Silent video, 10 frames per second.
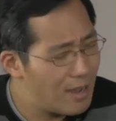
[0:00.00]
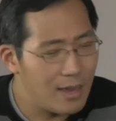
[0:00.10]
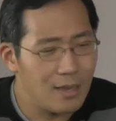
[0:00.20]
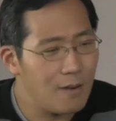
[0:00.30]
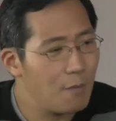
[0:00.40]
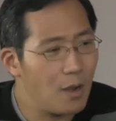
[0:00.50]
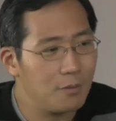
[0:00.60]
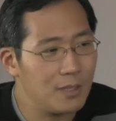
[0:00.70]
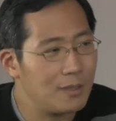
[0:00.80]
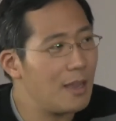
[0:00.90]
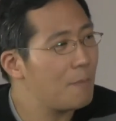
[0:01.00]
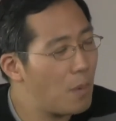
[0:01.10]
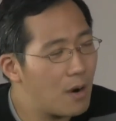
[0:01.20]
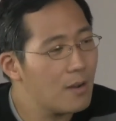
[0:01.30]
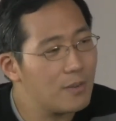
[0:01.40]
I get involved, in, and
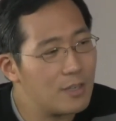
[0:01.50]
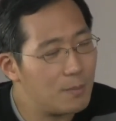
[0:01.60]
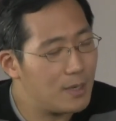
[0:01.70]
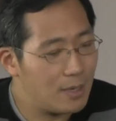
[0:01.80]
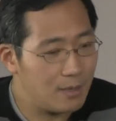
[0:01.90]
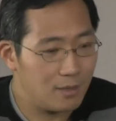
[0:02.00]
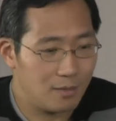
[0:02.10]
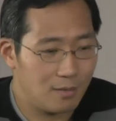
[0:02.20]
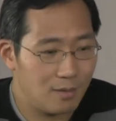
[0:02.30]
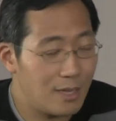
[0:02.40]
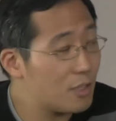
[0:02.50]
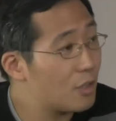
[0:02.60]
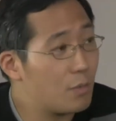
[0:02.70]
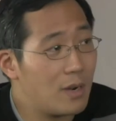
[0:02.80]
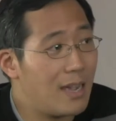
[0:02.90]
part of it is because that's
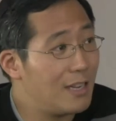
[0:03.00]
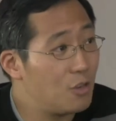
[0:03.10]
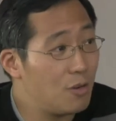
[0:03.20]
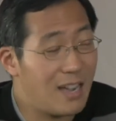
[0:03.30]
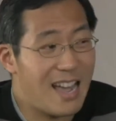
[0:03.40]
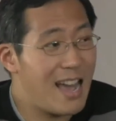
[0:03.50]
just what I enjoy.